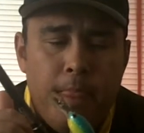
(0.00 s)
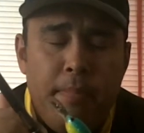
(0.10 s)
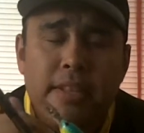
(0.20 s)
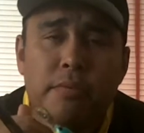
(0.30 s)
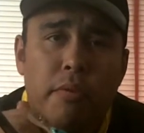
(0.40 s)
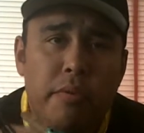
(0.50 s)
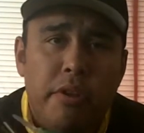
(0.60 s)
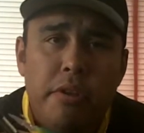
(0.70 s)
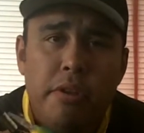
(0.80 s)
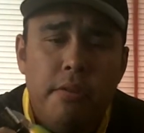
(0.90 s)
Depends on what
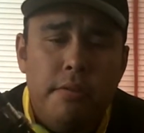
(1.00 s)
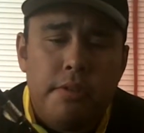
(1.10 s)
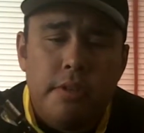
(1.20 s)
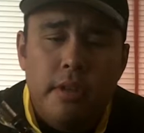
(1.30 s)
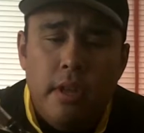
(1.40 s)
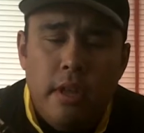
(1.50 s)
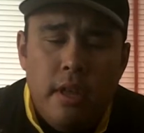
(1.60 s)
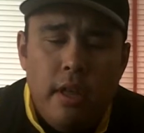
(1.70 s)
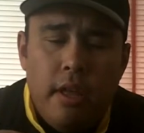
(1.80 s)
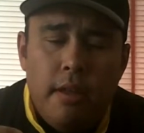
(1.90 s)
reel you use.
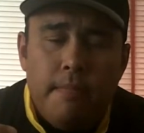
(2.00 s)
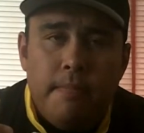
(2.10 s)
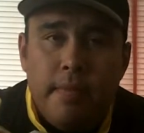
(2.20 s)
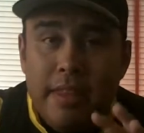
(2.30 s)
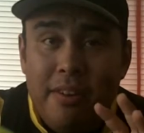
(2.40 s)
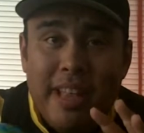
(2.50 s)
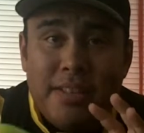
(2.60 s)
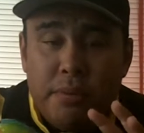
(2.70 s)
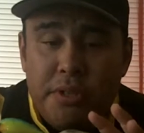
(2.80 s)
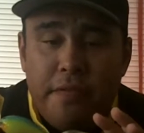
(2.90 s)

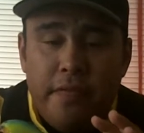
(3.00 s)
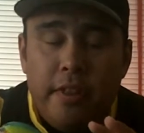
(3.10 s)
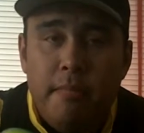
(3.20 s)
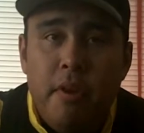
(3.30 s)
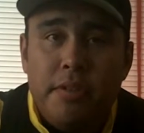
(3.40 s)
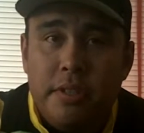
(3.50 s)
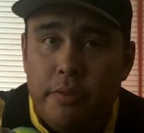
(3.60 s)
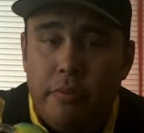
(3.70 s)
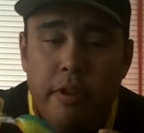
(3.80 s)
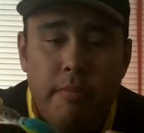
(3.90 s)
That's what you'll feel the most is
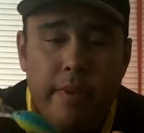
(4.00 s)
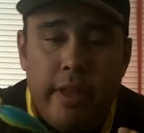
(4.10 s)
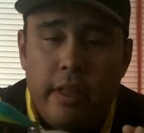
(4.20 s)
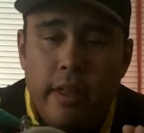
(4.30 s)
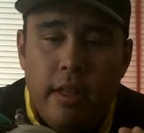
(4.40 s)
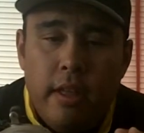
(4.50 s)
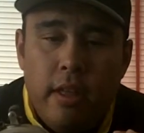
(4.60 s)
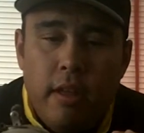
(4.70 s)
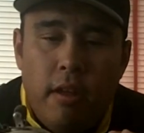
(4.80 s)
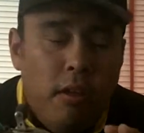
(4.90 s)
the reel. But
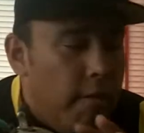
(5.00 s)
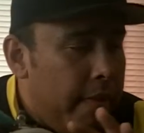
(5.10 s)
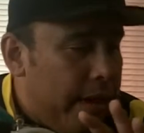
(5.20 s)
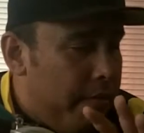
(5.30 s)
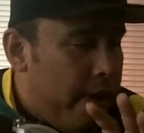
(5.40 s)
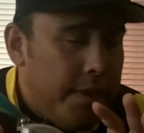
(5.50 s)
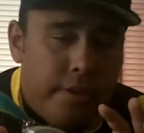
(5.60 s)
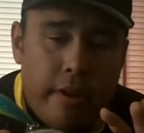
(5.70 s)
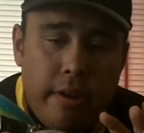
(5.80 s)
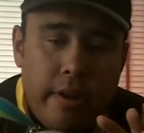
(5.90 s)
all my rods
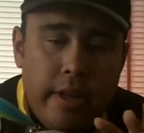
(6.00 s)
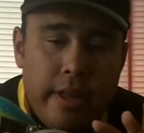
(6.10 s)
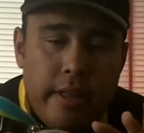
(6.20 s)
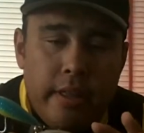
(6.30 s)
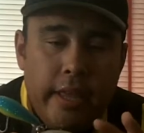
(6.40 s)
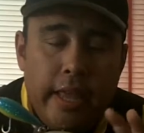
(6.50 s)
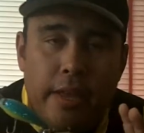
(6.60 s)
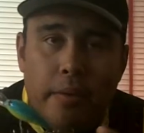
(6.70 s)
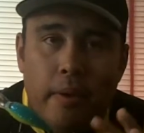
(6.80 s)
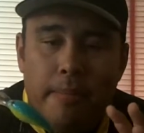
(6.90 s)
are
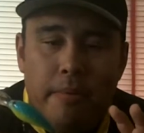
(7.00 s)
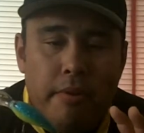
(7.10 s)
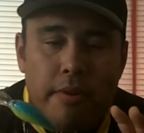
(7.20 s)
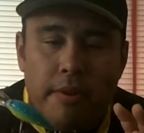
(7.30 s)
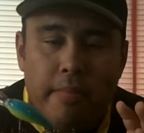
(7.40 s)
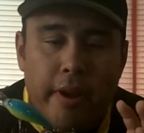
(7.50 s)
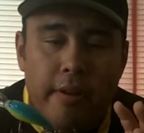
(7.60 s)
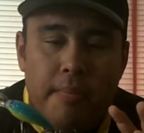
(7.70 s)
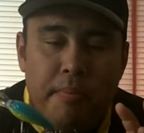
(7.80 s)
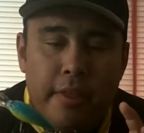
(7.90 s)
equipped, or they're
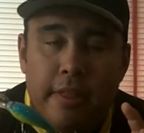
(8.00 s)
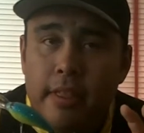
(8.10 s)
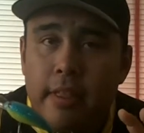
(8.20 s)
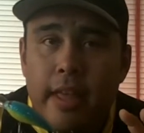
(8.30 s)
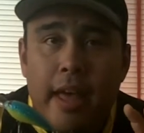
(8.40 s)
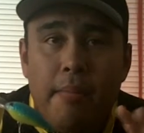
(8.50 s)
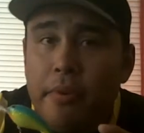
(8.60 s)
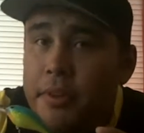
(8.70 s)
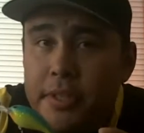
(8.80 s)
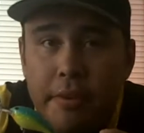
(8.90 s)
paired up with Abu
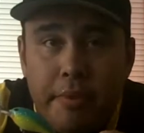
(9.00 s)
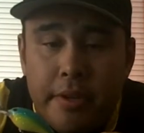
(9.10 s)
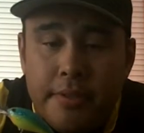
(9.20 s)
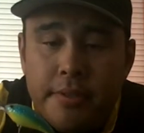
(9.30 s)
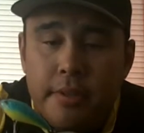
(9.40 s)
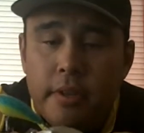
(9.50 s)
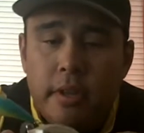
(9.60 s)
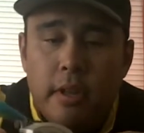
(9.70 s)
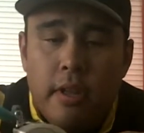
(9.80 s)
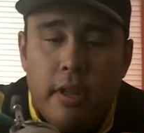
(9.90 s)
Garcia reels.
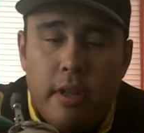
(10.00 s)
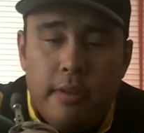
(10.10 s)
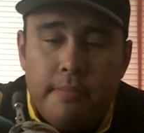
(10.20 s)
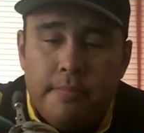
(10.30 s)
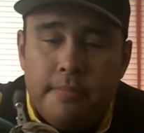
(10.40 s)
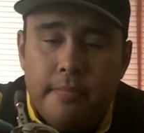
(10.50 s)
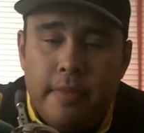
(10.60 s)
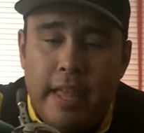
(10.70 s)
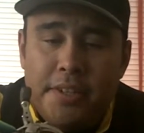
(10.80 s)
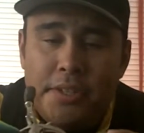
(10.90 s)
Um,
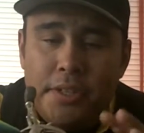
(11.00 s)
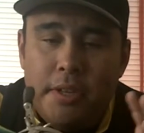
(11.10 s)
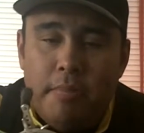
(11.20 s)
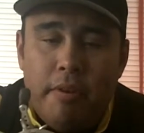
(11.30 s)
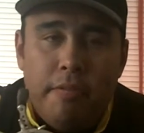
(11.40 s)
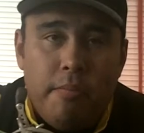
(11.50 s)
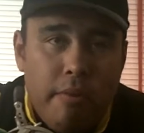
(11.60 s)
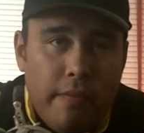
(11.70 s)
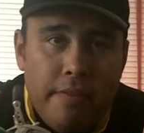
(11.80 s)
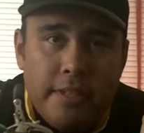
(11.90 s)
that's just a personal
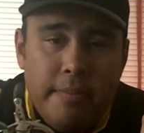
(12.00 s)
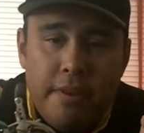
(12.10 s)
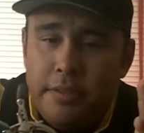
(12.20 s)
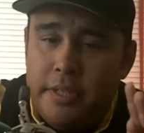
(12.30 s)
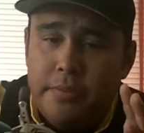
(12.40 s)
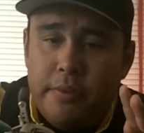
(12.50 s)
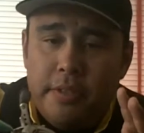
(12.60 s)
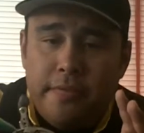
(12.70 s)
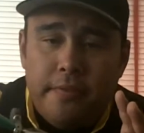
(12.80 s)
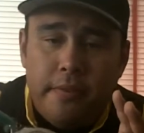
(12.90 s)
preference. I've been using these
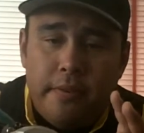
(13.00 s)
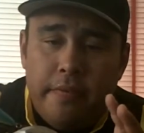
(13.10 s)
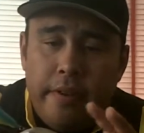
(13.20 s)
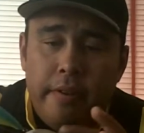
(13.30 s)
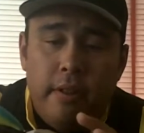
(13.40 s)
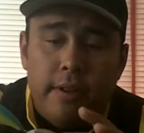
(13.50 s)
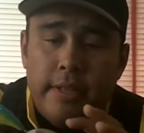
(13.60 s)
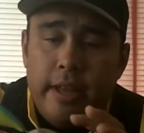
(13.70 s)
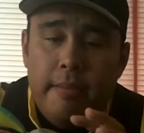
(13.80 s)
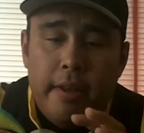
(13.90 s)
reels for a very long
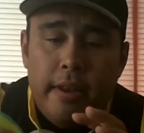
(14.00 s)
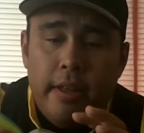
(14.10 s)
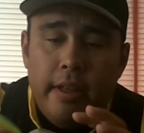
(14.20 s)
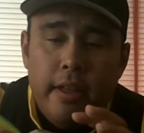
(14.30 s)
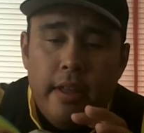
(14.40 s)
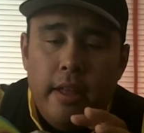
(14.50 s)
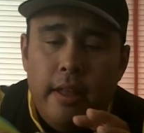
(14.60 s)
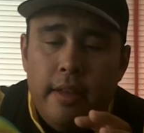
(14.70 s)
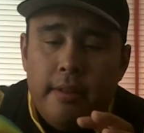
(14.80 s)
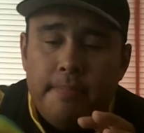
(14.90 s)
time, and
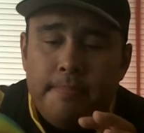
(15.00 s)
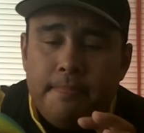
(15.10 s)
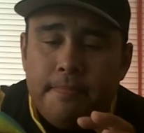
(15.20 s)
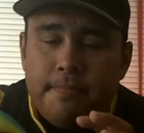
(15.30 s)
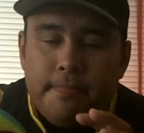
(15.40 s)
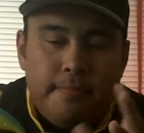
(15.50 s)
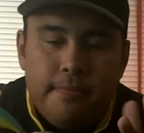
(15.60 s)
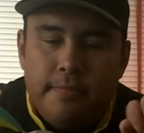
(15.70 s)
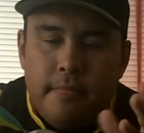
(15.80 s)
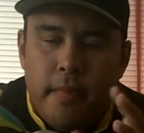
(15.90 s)
um,
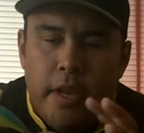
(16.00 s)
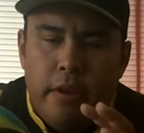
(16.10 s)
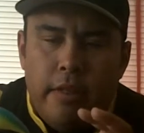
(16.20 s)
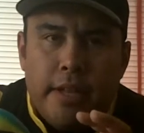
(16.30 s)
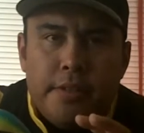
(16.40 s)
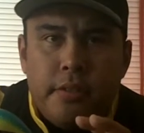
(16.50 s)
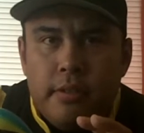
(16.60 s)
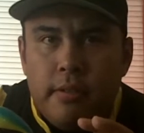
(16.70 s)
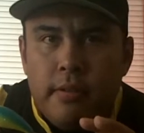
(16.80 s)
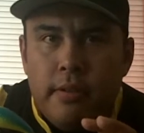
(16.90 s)
you know,
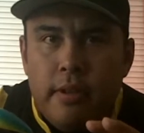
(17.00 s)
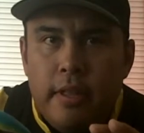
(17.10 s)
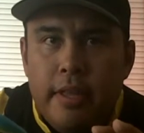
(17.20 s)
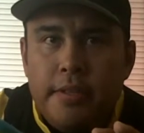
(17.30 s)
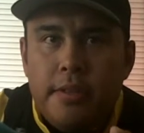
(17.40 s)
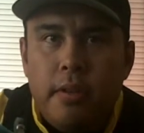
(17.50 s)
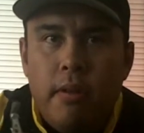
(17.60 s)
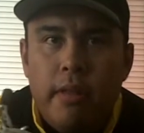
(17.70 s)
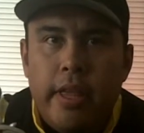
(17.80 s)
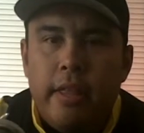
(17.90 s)
this is
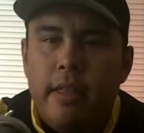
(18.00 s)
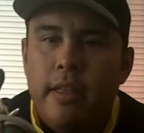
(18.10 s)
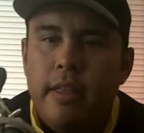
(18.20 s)
all that